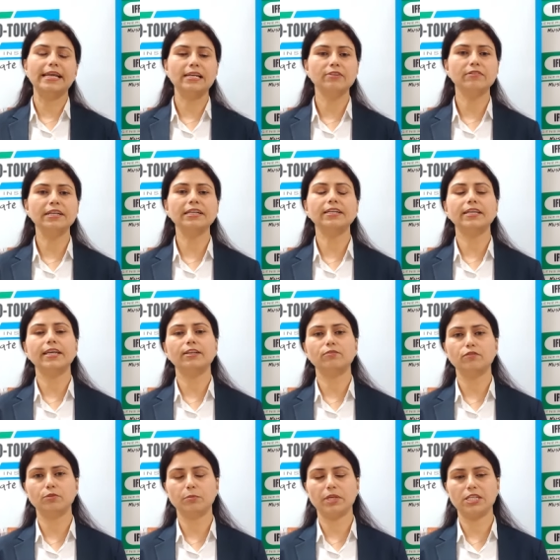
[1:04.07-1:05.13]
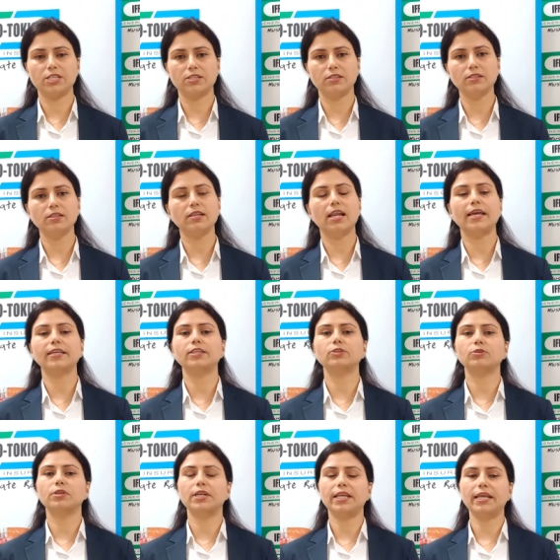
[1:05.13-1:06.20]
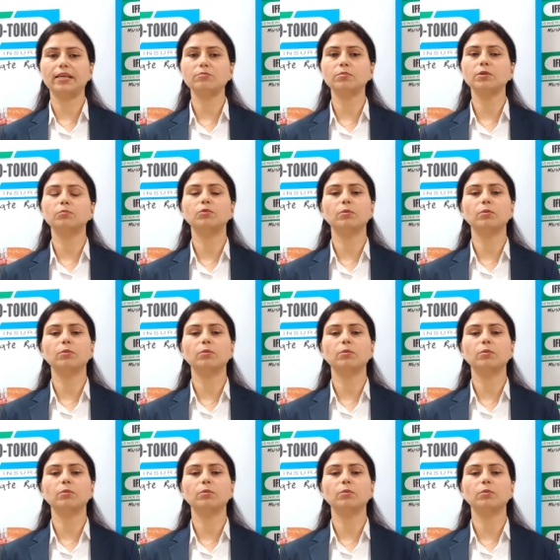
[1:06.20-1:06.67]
relevant information like your name,